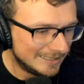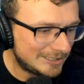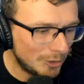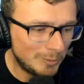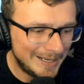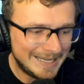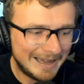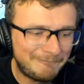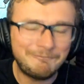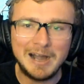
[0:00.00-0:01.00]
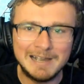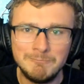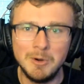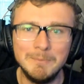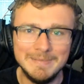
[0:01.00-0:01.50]
Dude, we got 5
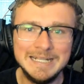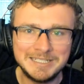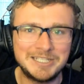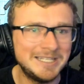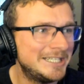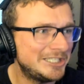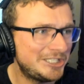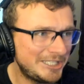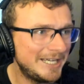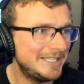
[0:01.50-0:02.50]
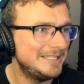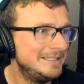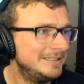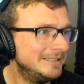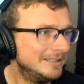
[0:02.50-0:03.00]
more minutes of this shit.
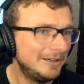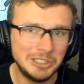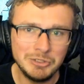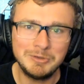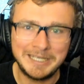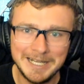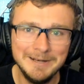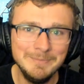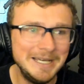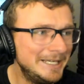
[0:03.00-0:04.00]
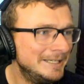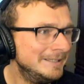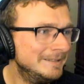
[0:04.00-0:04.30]
Are you kidding me?